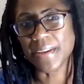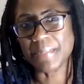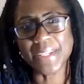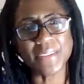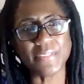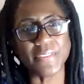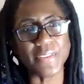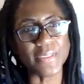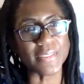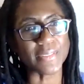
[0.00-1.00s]
Um, I don't know if you
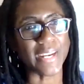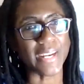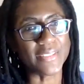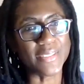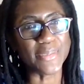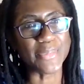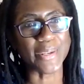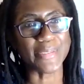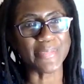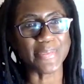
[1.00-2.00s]
know this, Lori. I used to do
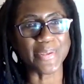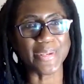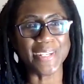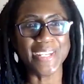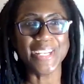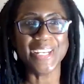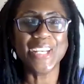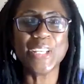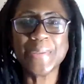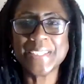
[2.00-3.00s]
work for
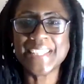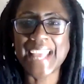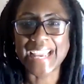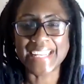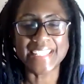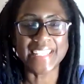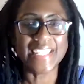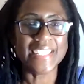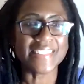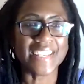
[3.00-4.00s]

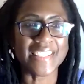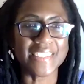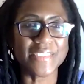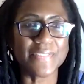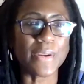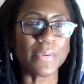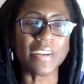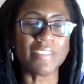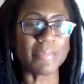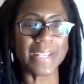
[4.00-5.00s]
USAID, it's like this federal
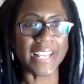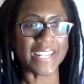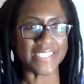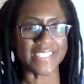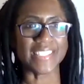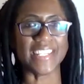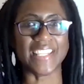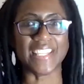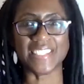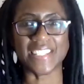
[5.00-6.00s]
government
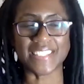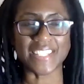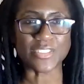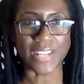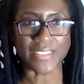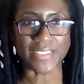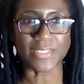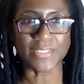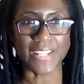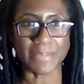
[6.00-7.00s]
agency that does
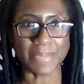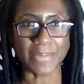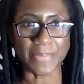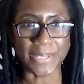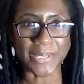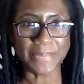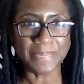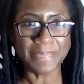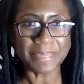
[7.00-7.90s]
international development work.